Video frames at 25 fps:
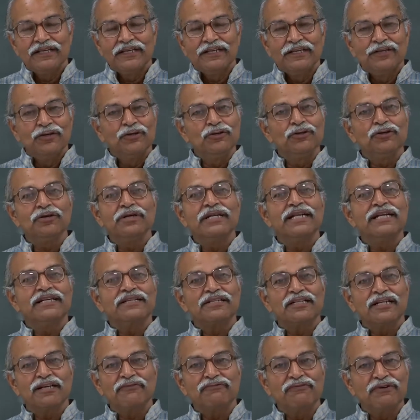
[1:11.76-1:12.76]
You know,
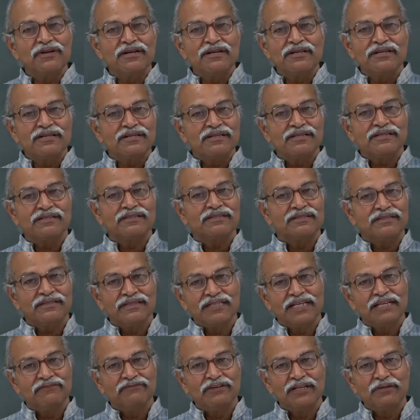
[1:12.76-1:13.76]
electric field
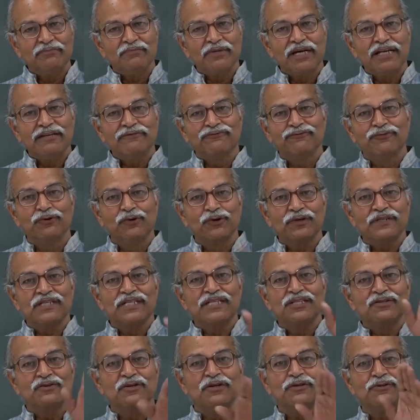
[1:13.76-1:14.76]
given by force
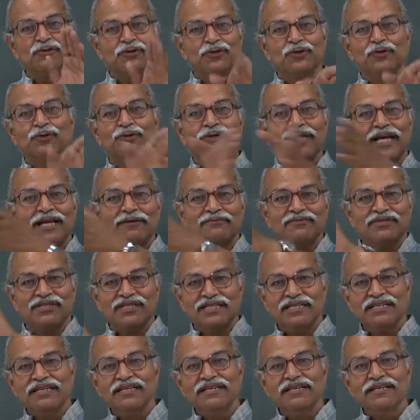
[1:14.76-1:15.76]
is equal to q times
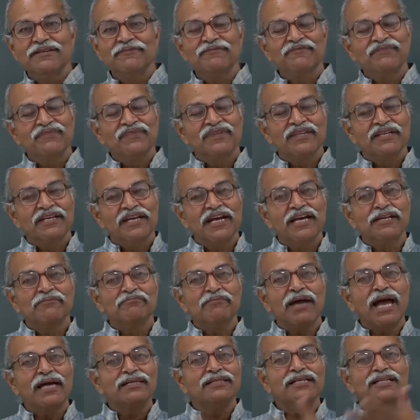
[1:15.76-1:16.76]
E, and
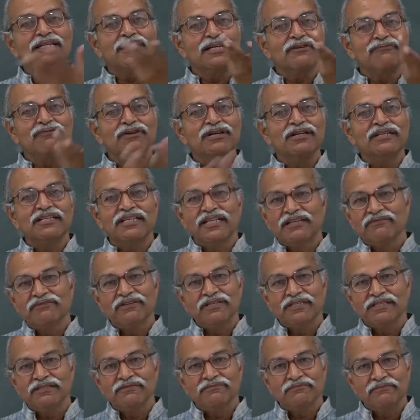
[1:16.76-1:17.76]
magnetic field
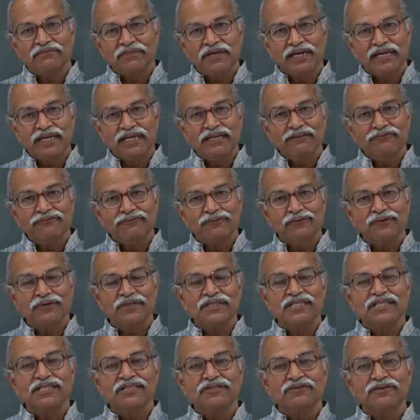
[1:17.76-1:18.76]
given by
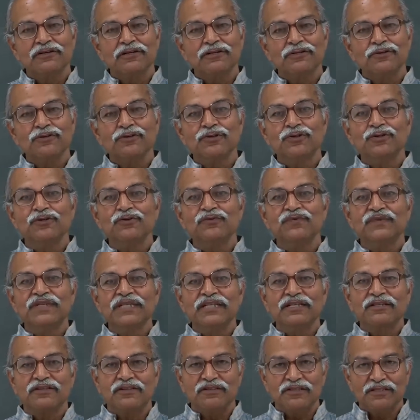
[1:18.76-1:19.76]
force is equal to q v
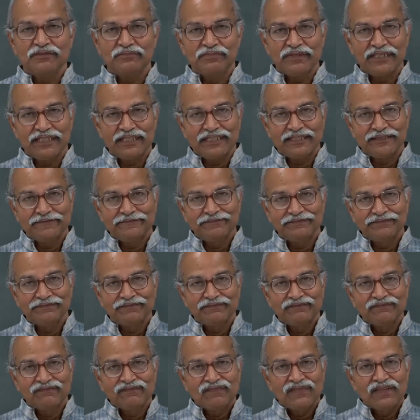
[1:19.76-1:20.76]
cross B.
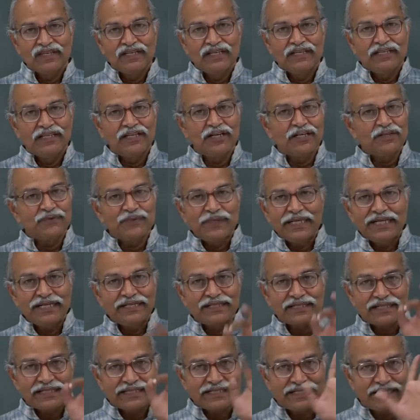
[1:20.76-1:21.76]
Now, it is very
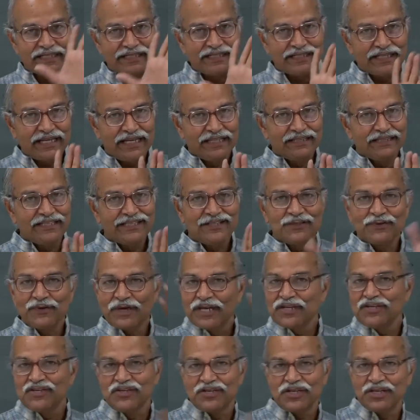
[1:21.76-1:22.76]
interesting, and this
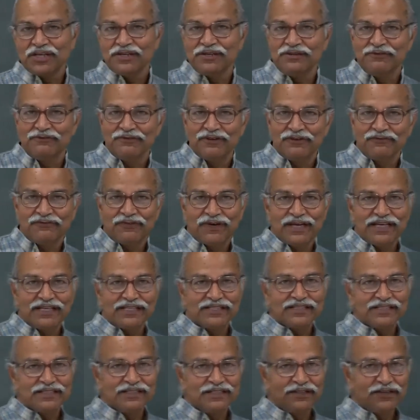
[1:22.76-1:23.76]
question we
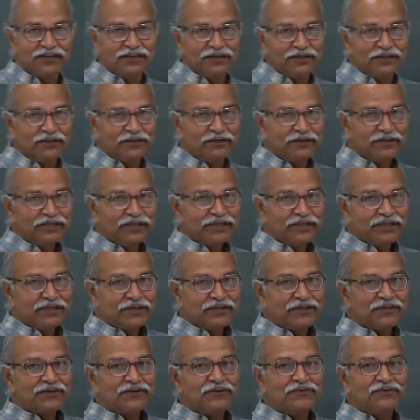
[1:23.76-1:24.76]
face
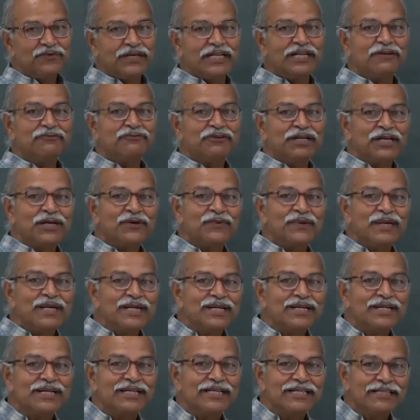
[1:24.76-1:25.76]
very
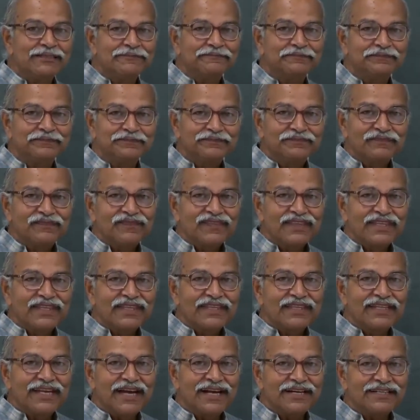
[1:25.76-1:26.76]
frequently,
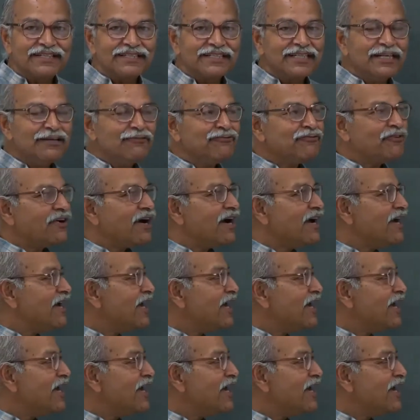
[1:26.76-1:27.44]
that if I